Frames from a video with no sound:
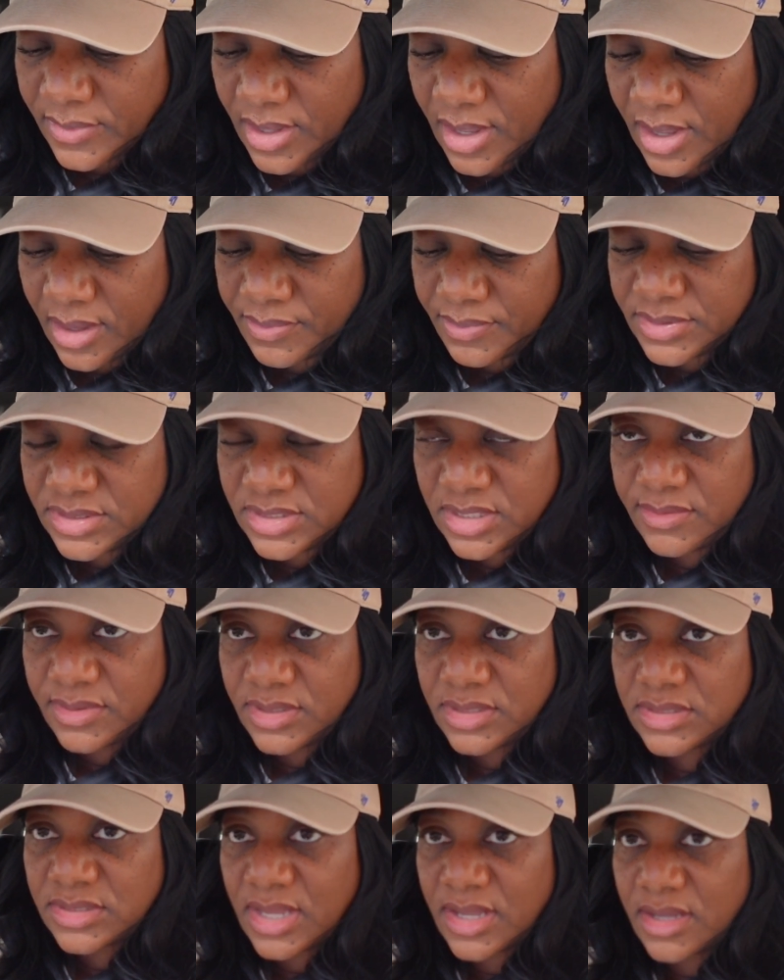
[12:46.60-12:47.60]

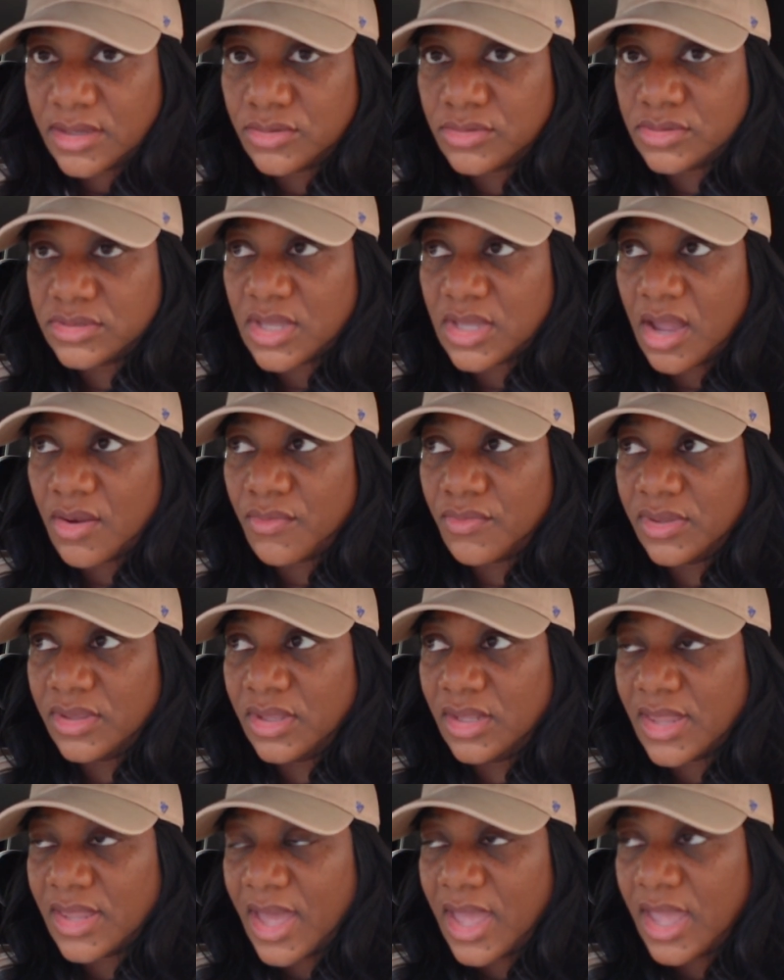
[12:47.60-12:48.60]
Epidemic Sounds. I
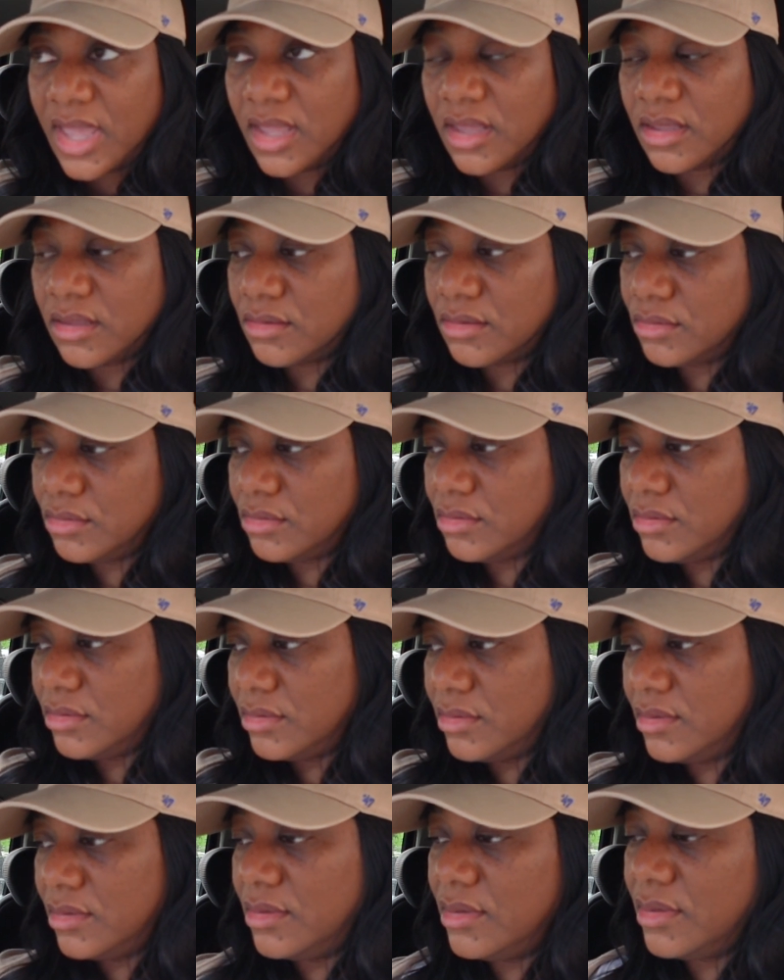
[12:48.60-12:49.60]
really like.
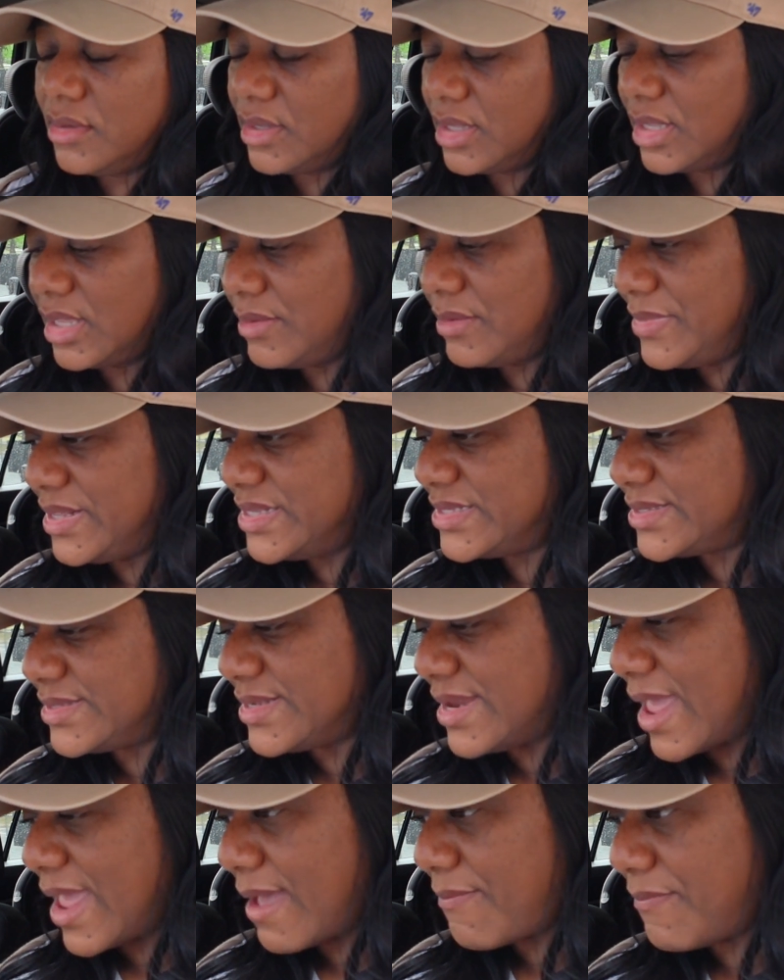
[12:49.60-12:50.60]
He be
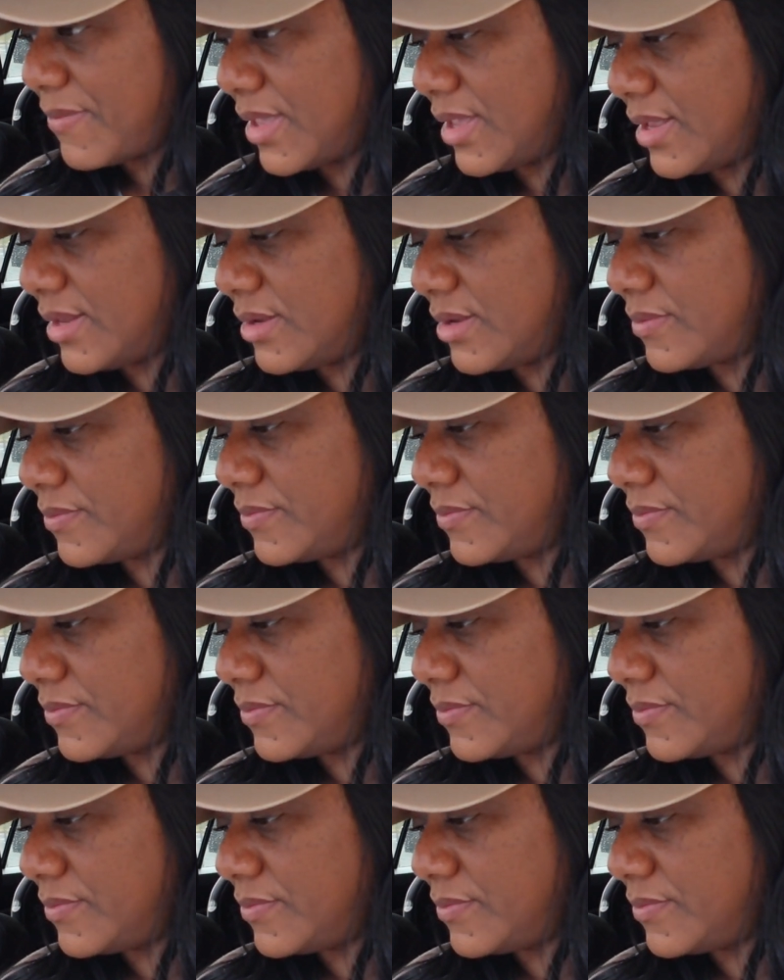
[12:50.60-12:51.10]
snapping.